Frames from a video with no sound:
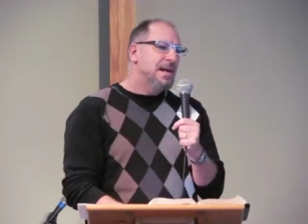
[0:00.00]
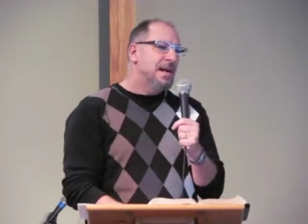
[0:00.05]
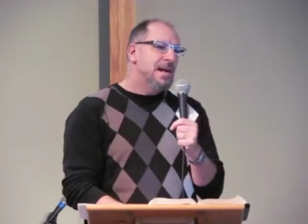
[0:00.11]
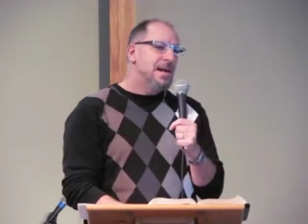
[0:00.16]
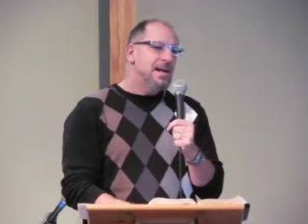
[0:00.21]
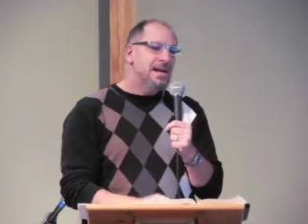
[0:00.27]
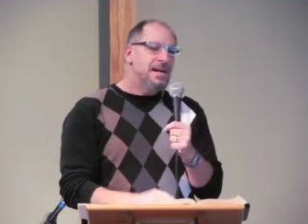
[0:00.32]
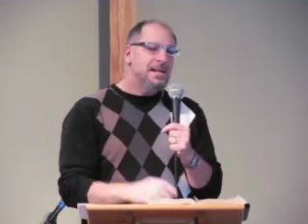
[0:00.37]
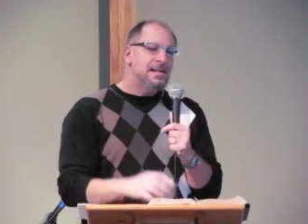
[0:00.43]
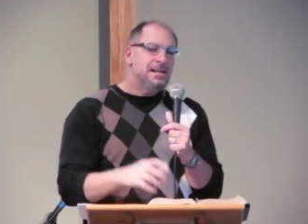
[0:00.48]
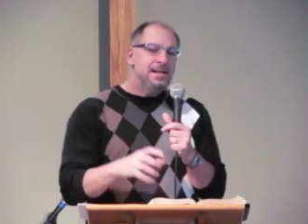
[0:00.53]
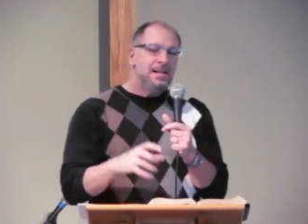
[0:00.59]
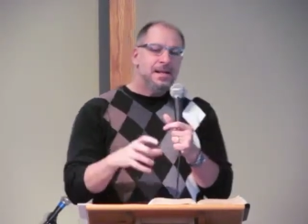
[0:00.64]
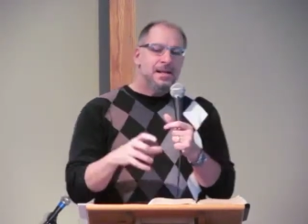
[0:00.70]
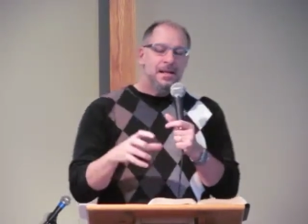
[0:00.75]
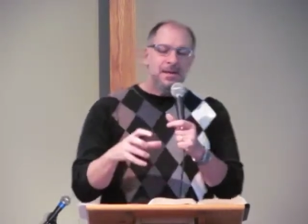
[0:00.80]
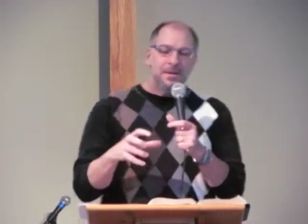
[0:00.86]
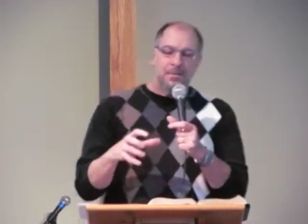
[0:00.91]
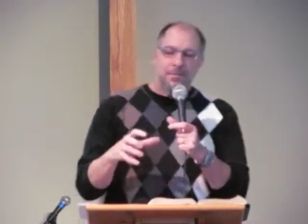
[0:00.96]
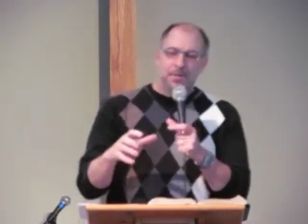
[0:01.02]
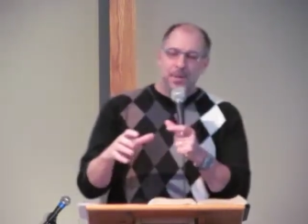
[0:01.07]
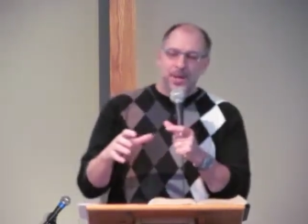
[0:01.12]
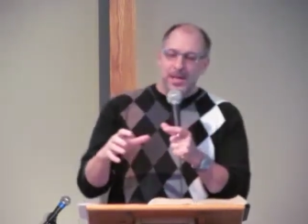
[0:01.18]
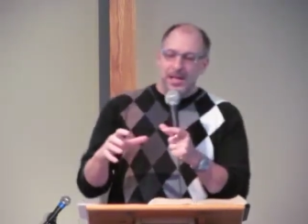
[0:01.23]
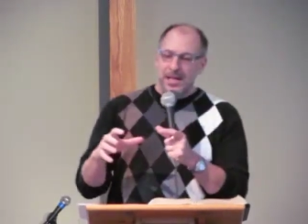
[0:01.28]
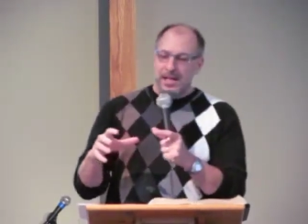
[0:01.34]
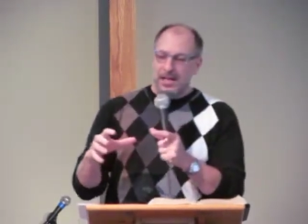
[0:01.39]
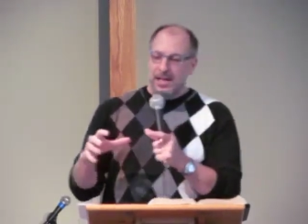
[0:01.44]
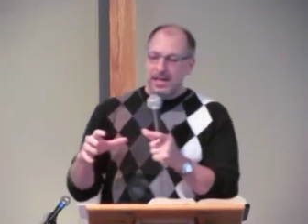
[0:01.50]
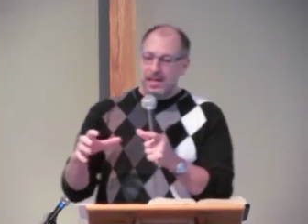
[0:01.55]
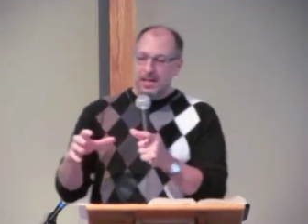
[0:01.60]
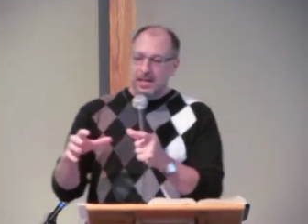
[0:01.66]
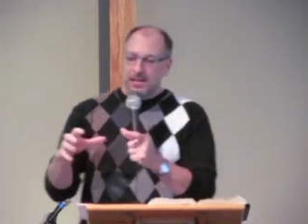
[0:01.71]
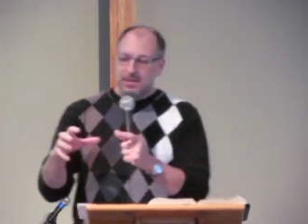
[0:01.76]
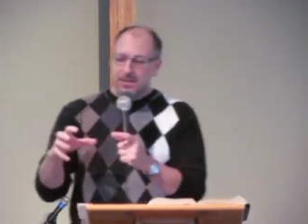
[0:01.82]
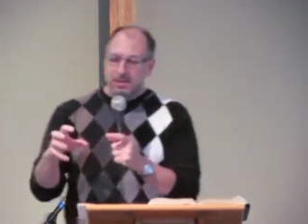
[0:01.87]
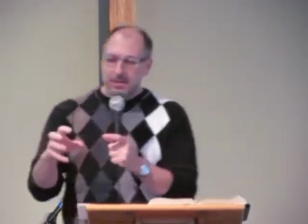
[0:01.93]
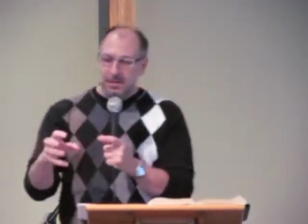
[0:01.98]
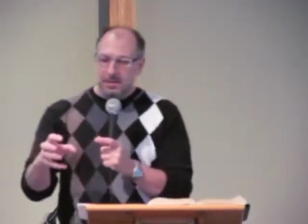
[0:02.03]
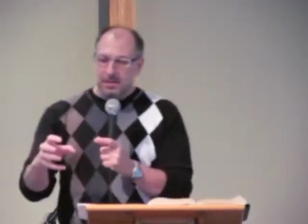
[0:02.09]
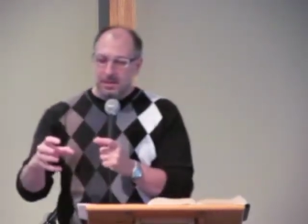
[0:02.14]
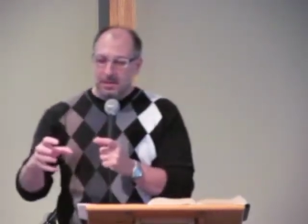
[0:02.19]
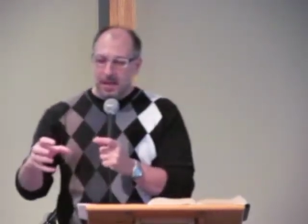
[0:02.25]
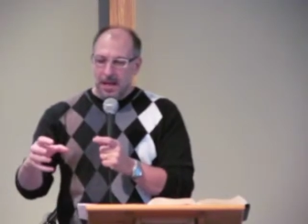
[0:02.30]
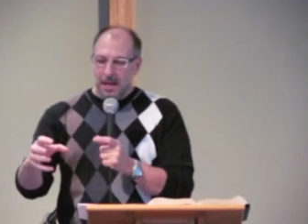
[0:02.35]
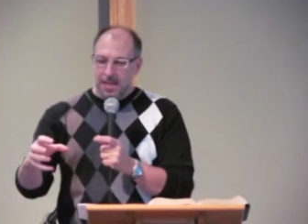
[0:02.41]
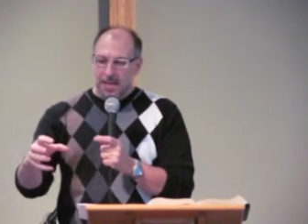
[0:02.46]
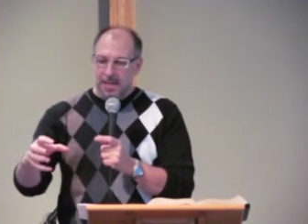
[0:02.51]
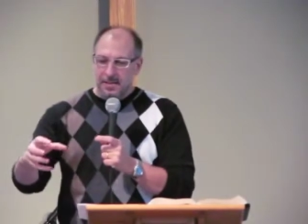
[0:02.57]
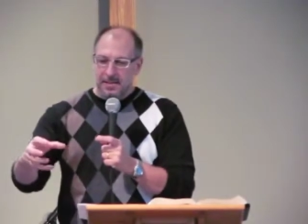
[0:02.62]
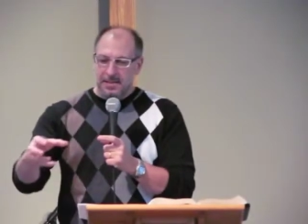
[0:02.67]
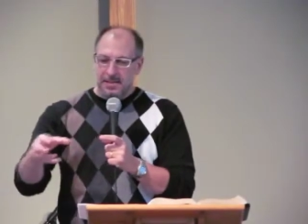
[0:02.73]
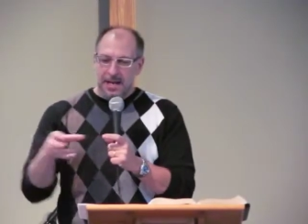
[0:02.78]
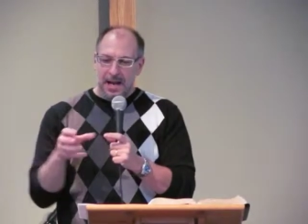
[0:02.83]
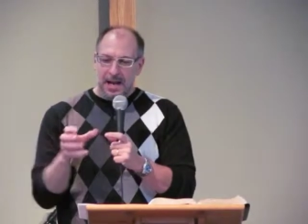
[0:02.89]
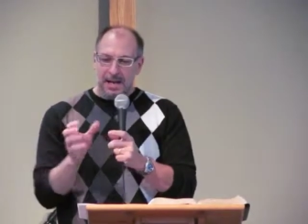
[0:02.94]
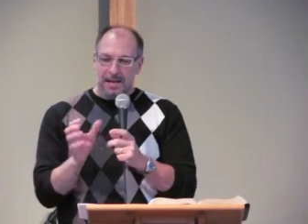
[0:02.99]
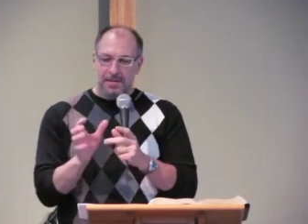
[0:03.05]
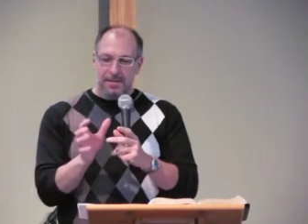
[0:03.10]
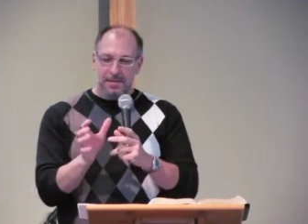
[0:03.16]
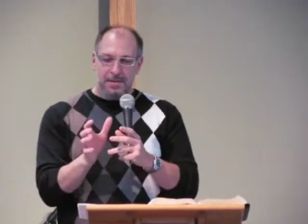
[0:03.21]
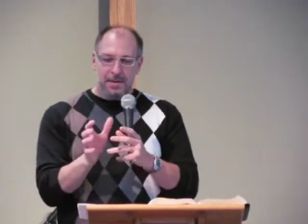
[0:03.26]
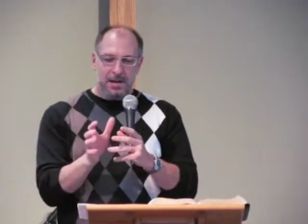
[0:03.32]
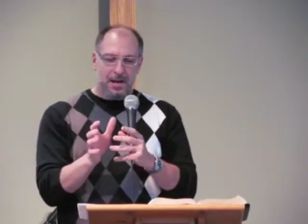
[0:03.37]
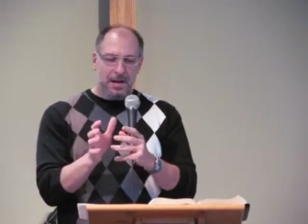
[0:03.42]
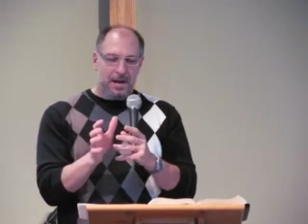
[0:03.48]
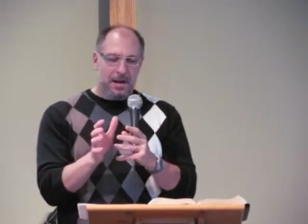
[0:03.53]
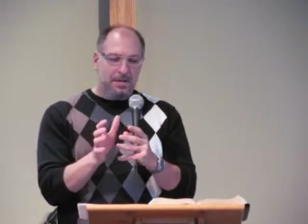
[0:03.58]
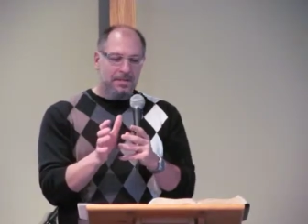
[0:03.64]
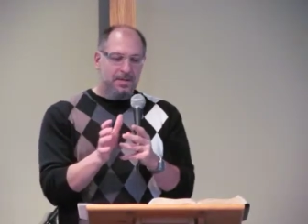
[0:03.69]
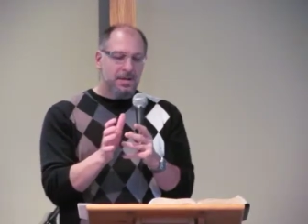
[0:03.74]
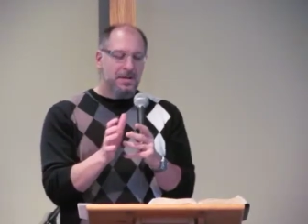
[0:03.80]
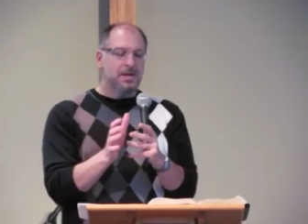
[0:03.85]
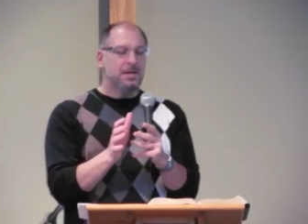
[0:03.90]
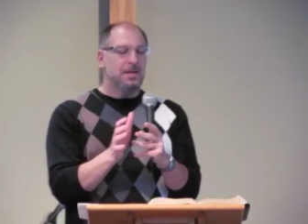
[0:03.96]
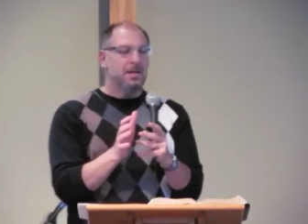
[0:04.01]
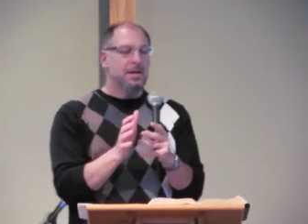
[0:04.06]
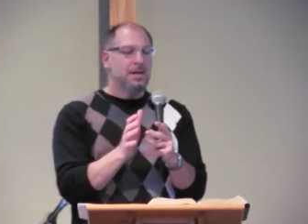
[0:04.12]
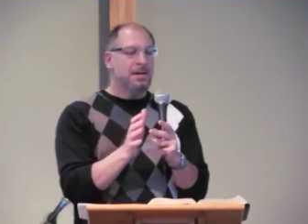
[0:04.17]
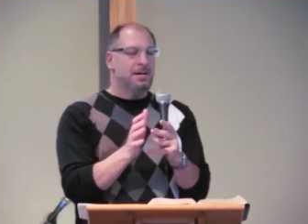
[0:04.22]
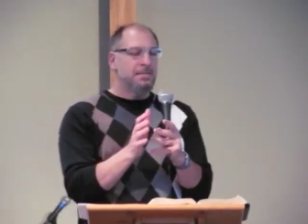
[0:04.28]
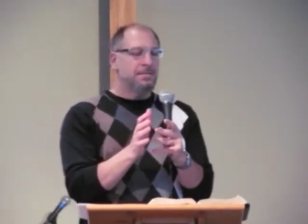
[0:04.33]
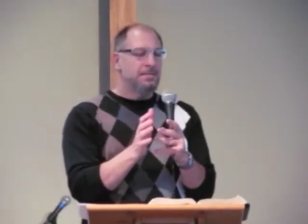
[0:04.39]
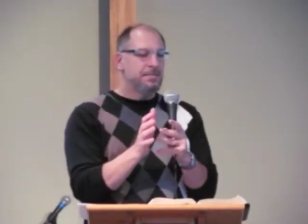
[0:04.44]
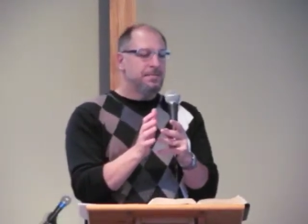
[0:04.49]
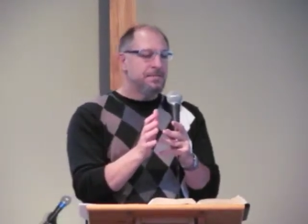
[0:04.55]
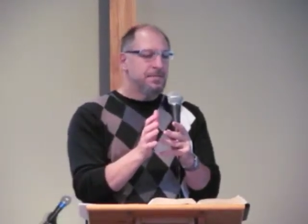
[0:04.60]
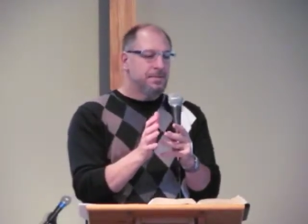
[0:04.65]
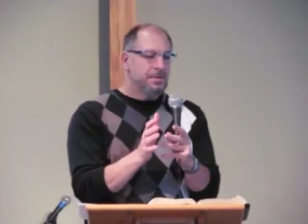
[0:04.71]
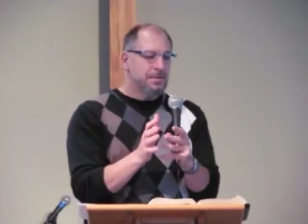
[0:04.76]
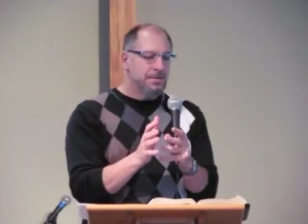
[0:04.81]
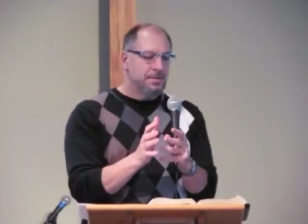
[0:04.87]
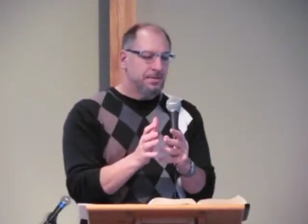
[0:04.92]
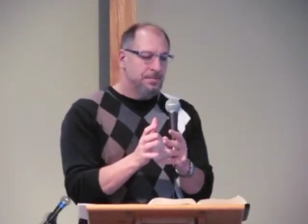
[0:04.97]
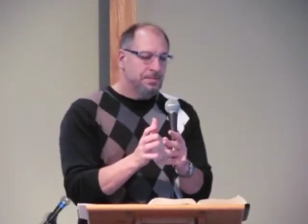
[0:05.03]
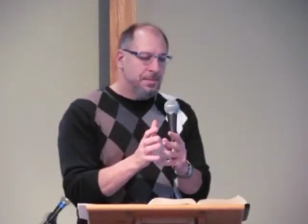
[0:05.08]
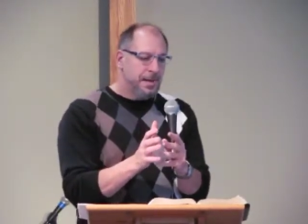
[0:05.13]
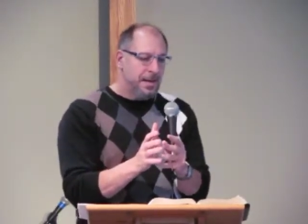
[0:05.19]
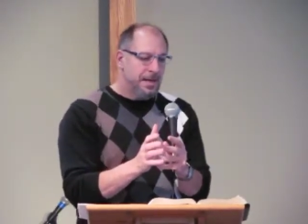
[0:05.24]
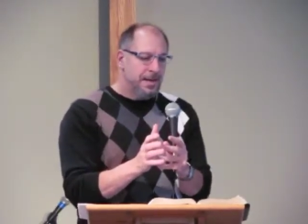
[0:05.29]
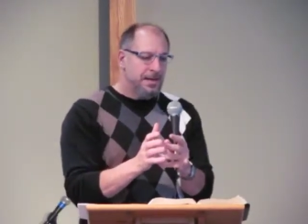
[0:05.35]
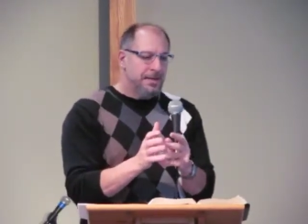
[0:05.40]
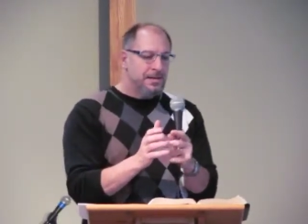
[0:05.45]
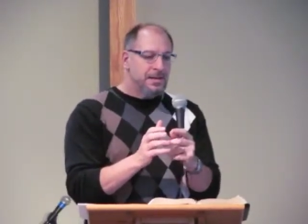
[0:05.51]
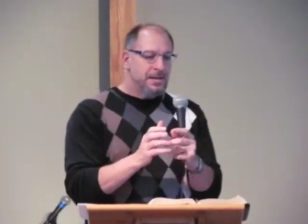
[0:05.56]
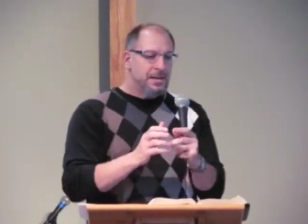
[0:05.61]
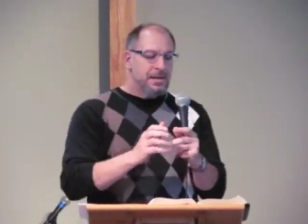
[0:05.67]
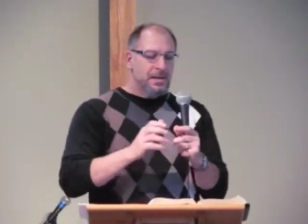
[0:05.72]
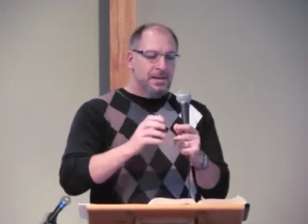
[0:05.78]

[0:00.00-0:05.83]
And when He took the side of the, of the, of the man,